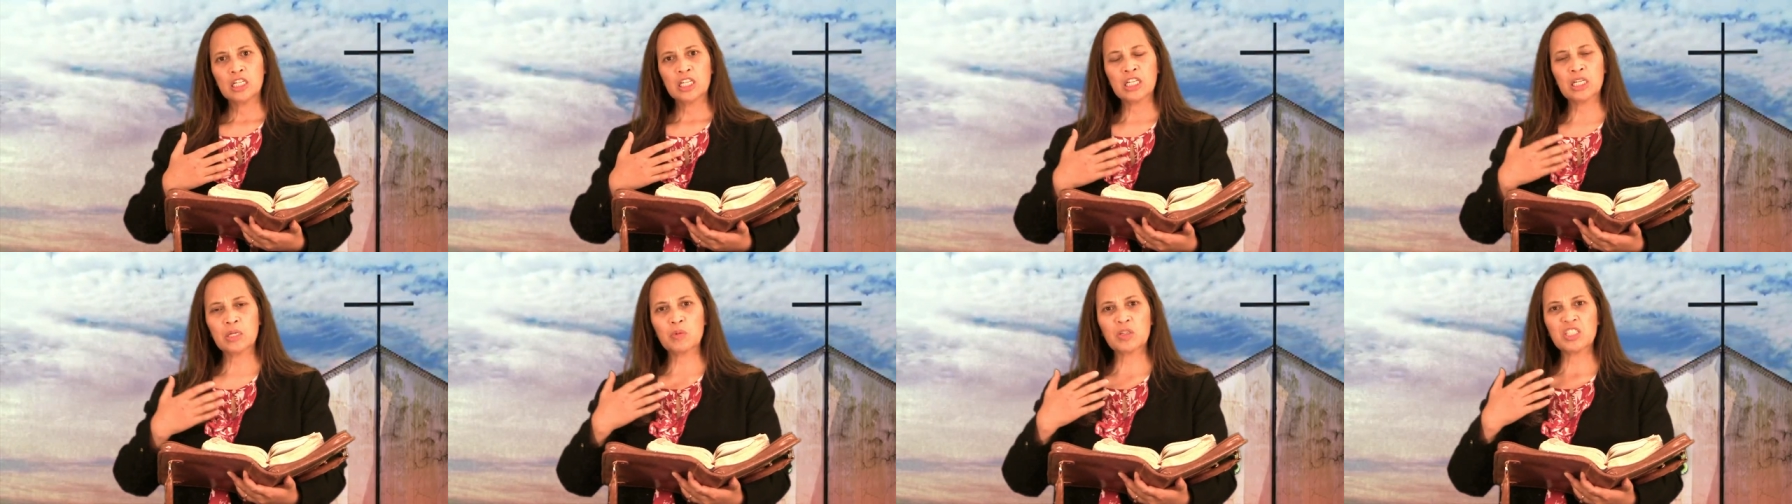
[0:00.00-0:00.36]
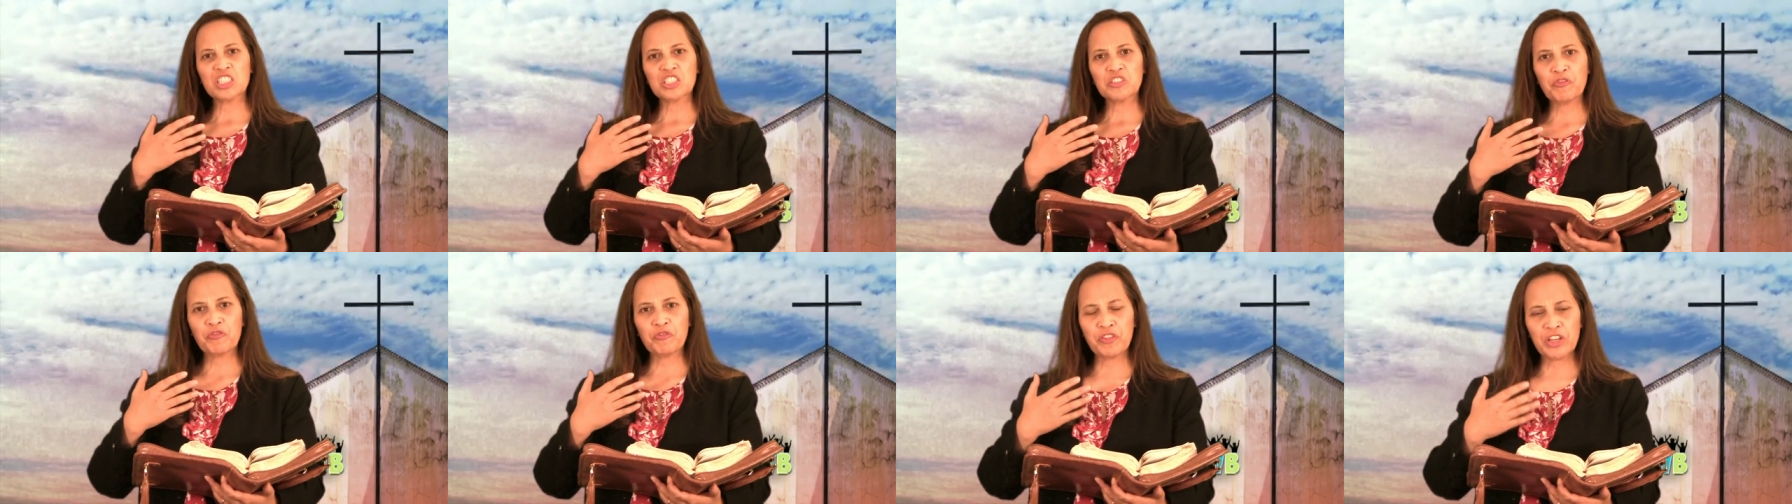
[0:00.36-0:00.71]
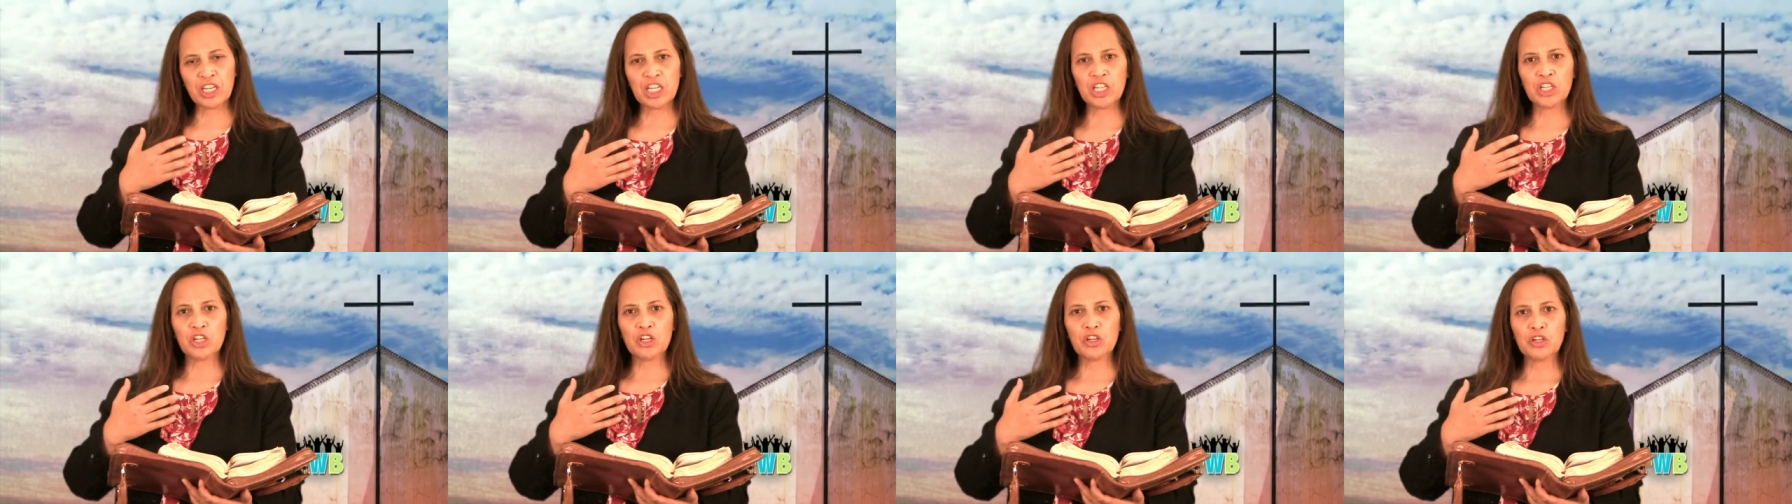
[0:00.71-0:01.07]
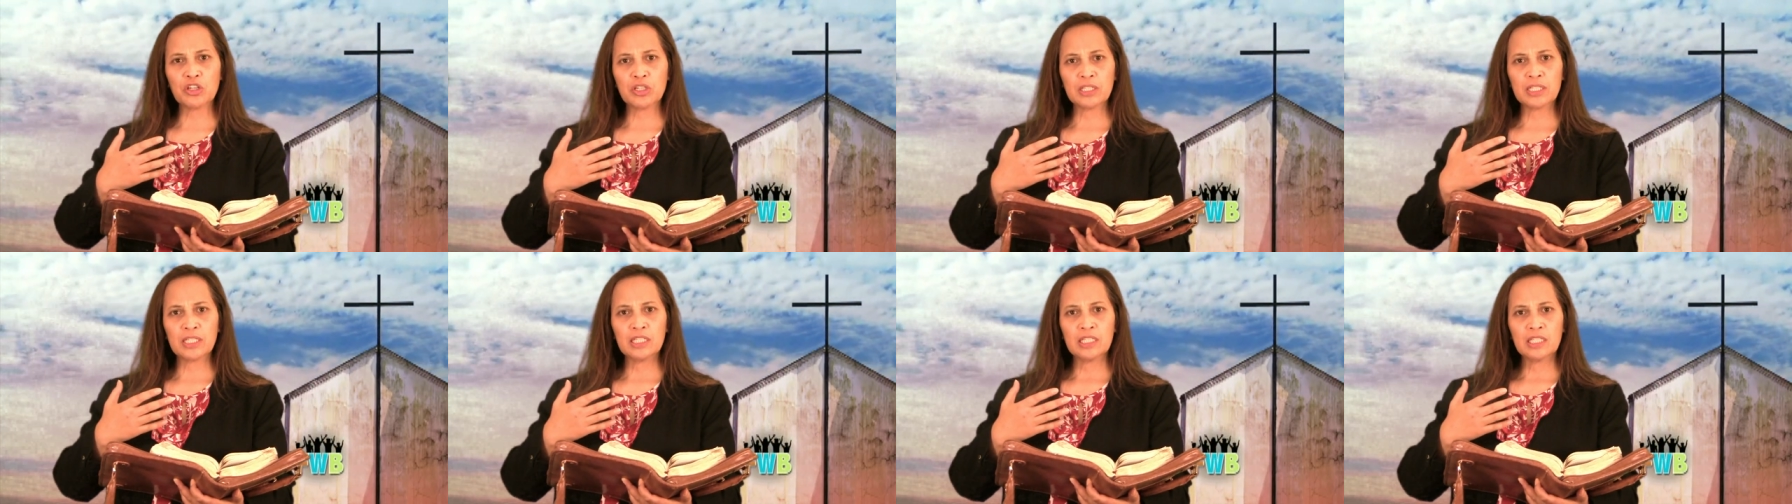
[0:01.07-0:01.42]
He was
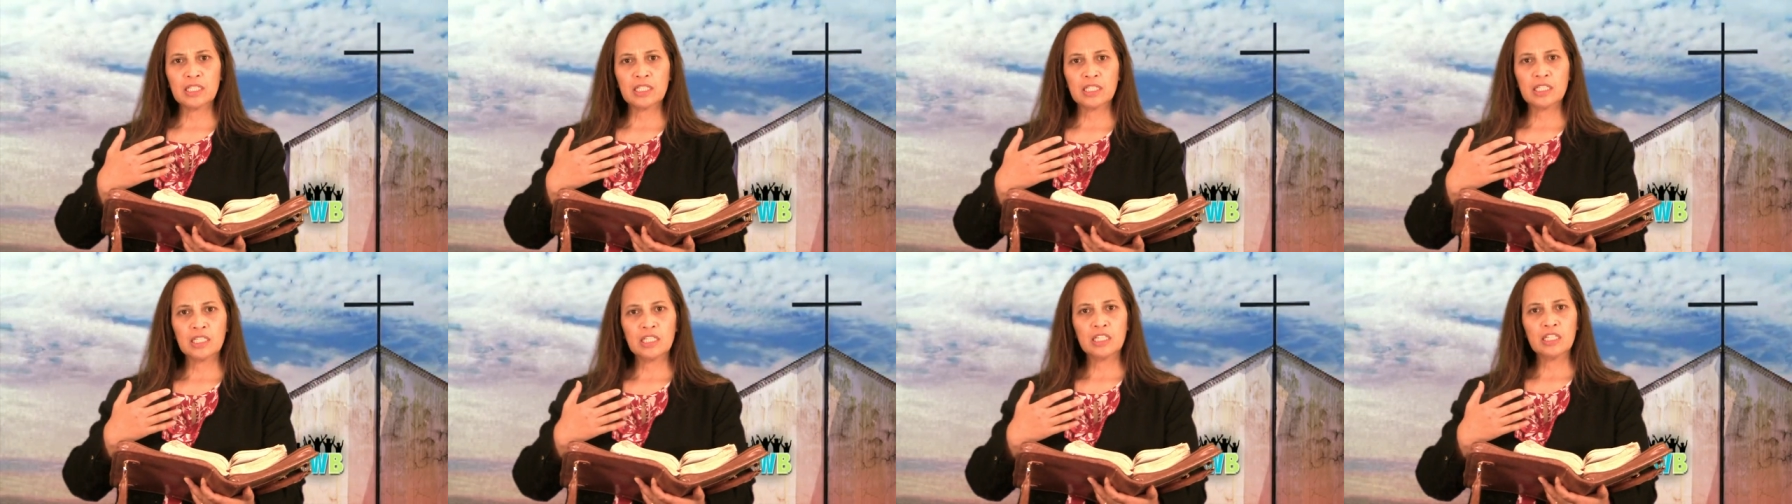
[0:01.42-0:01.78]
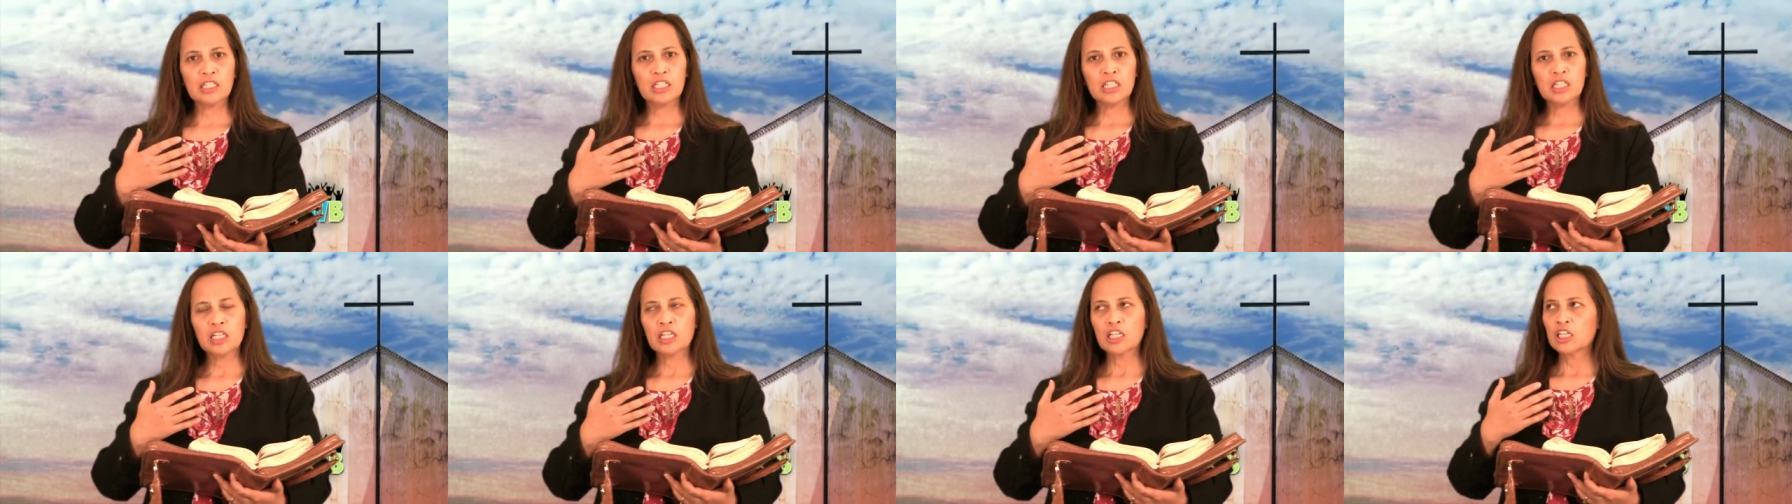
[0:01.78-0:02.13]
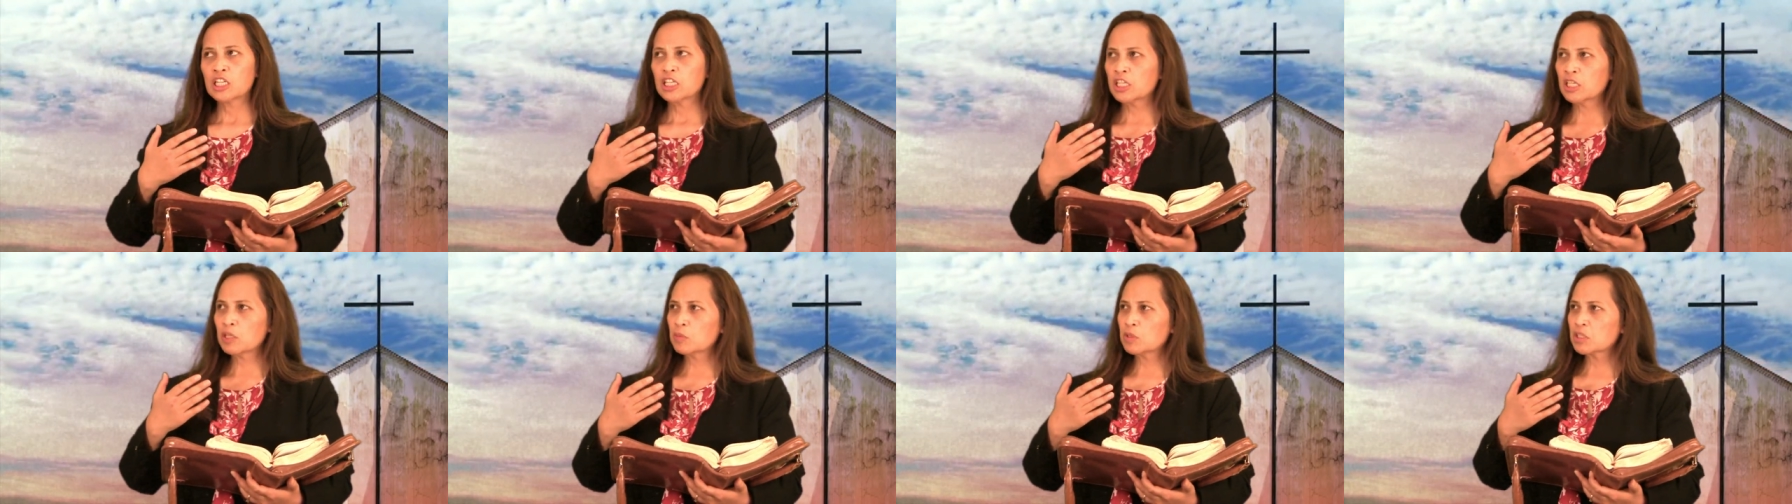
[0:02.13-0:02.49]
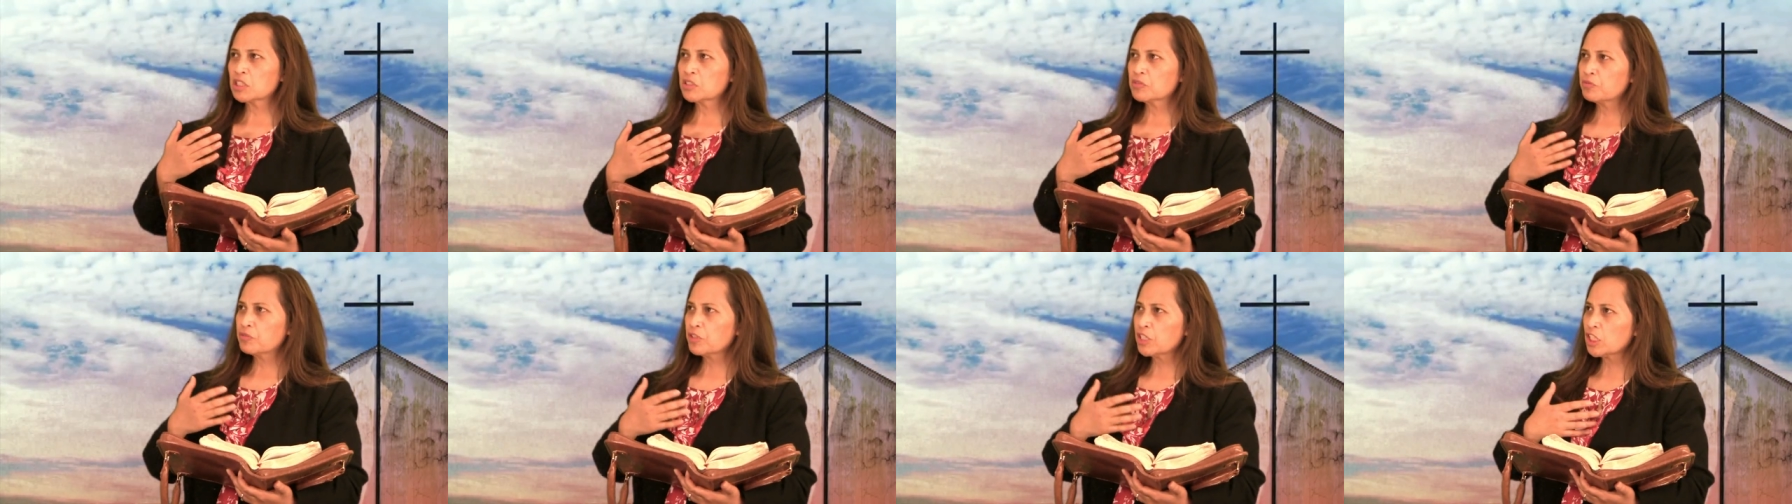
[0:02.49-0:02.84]
feared. He
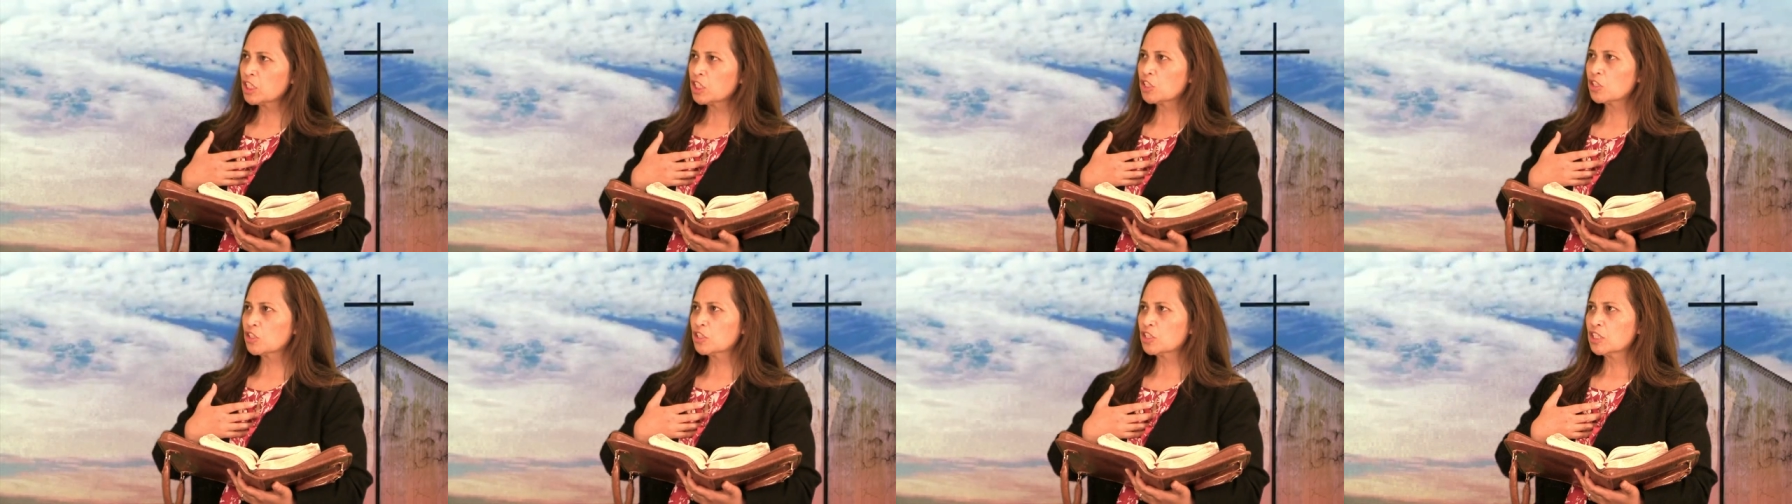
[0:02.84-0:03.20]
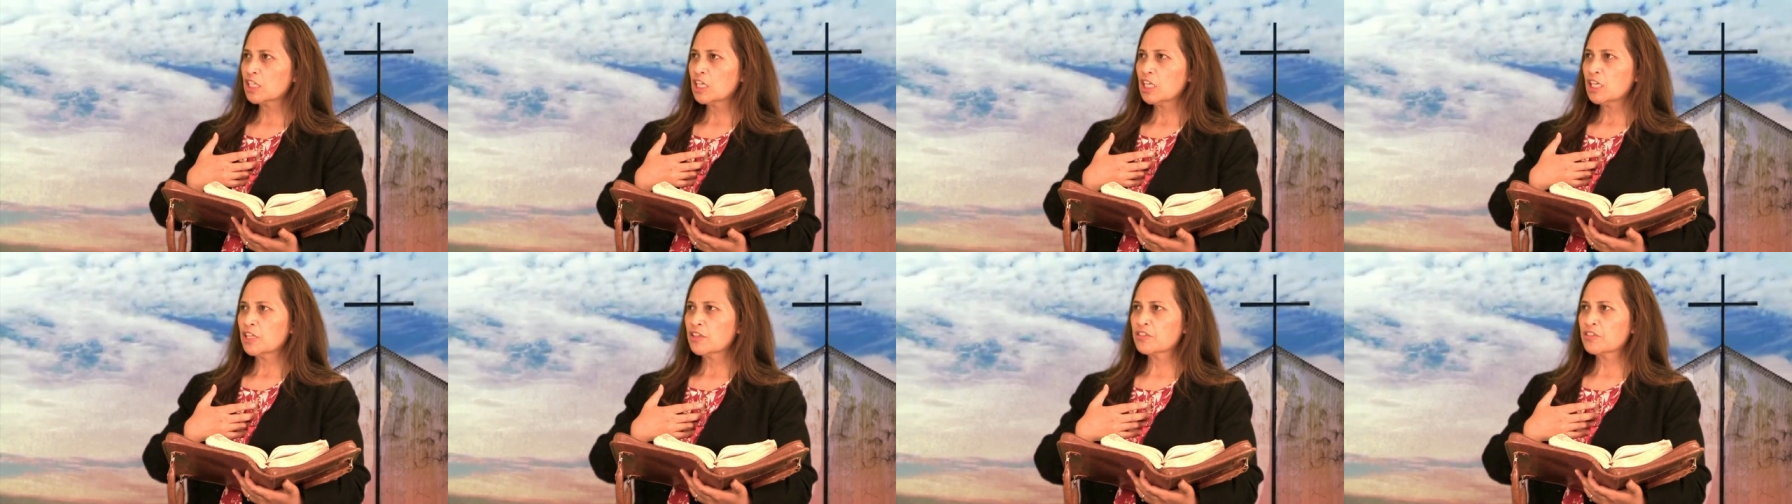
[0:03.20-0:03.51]
was feared